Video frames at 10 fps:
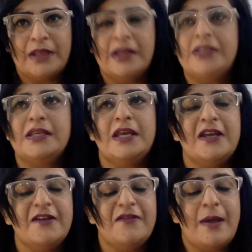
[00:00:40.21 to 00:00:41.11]
Let's
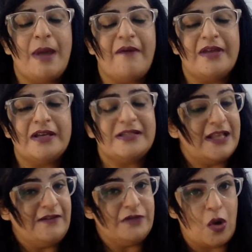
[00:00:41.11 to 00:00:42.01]
say if I'm having a
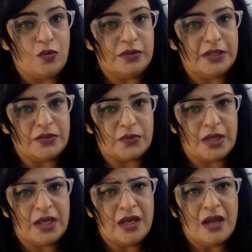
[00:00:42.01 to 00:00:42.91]
self-doubt that
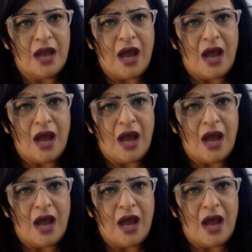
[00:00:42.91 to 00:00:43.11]
okay,